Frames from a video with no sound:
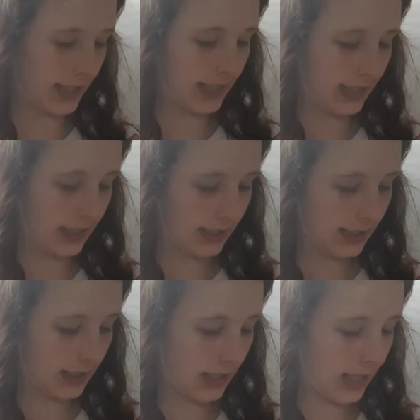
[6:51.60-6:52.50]
is
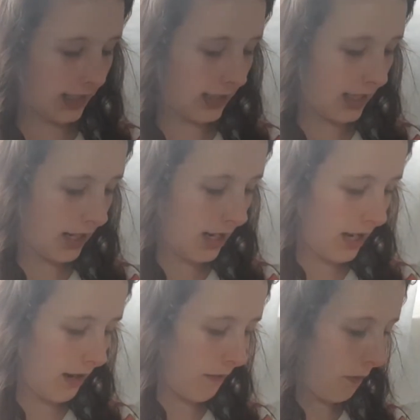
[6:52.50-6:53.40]

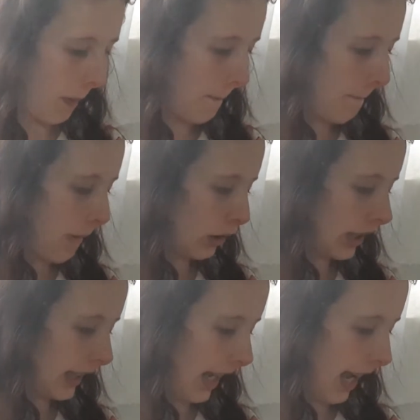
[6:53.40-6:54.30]
from
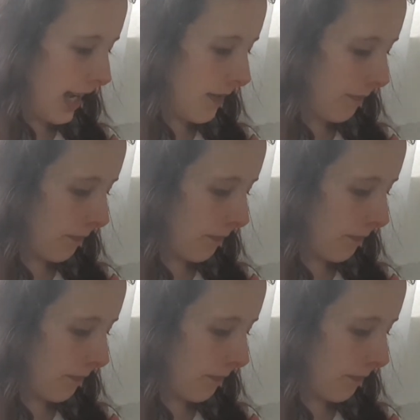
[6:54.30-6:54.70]
Body Care.